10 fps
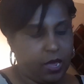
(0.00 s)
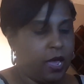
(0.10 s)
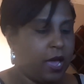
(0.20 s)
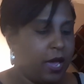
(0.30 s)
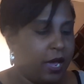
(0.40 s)

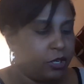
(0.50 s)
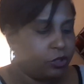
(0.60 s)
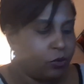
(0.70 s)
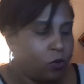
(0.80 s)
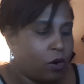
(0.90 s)
Angel
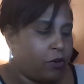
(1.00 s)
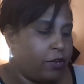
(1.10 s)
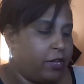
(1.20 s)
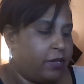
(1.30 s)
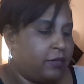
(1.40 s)

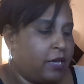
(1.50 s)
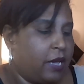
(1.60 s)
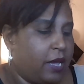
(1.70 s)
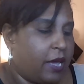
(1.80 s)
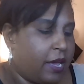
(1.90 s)
warriors.
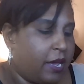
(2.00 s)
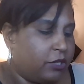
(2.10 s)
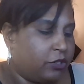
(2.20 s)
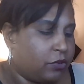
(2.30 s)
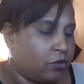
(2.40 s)

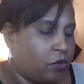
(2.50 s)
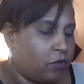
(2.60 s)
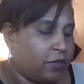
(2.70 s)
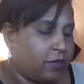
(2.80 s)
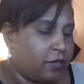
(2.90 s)
Angels
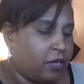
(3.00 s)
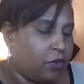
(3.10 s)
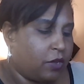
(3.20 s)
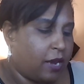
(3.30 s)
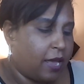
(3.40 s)
oversee
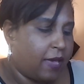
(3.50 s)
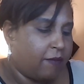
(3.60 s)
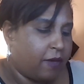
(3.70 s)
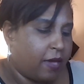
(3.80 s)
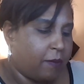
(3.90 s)
your life
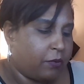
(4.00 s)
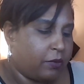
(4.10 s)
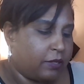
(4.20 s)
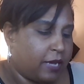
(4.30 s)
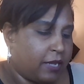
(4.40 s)
and
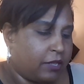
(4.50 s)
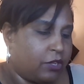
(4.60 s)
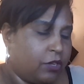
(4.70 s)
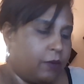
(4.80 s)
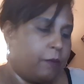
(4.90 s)
protect you.